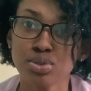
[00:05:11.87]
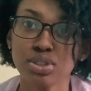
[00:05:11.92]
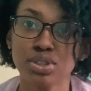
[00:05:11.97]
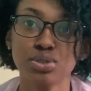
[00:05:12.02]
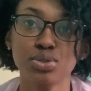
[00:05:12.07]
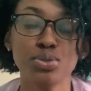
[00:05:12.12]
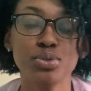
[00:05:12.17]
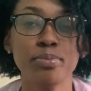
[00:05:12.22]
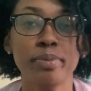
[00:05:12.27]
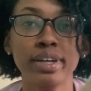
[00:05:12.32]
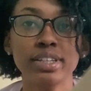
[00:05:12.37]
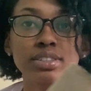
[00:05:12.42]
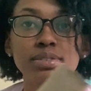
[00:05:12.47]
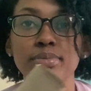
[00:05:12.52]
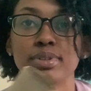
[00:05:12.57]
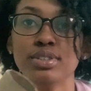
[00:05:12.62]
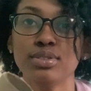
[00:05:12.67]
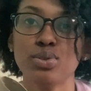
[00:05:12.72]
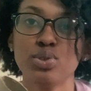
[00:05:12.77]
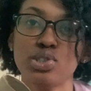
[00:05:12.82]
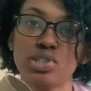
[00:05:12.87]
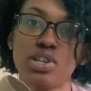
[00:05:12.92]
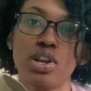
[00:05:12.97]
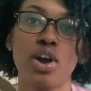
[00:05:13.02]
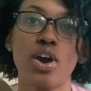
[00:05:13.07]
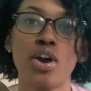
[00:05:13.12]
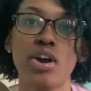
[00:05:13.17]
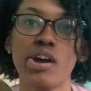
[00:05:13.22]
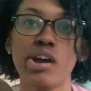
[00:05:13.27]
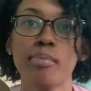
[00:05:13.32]
and two major muscles in our
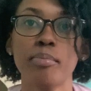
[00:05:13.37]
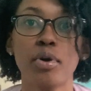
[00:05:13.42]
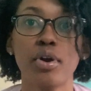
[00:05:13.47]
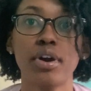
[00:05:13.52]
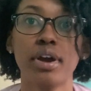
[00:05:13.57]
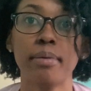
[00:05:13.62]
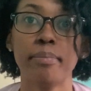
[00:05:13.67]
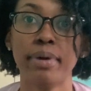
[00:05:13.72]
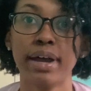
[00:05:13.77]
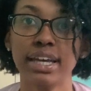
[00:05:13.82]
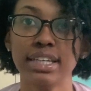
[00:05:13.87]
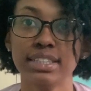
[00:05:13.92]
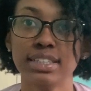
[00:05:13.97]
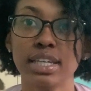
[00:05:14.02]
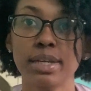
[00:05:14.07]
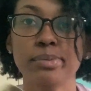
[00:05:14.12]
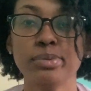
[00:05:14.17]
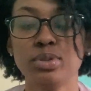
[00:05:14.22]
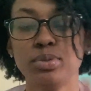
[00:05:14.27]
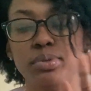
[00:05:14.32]
arm are our biceps,